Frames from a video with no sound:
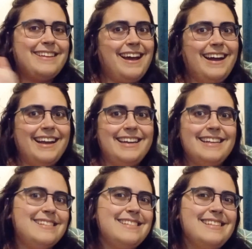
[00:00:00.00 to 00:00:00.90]
I
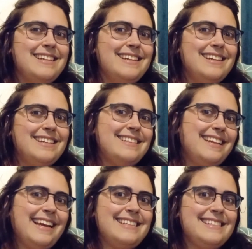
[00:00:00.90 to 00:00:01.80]
did
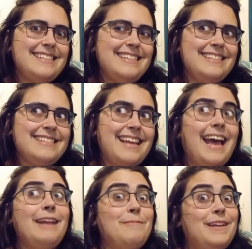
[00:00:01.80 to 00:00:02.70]
today's stitches
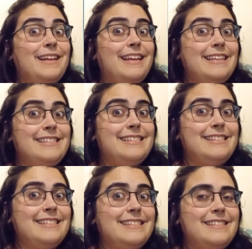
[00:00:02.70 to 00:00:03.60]
and Monday
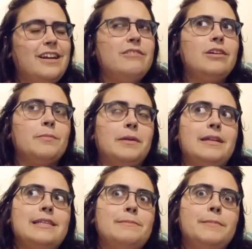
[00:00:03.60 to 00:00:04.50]
stitches. No, not
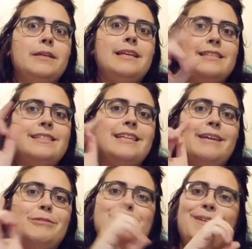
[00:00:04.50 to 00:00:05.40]
Mondays. Yesterday
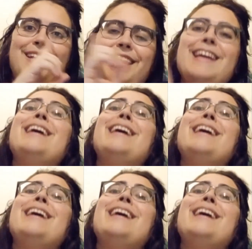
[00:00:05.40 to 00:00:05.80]
was Monday.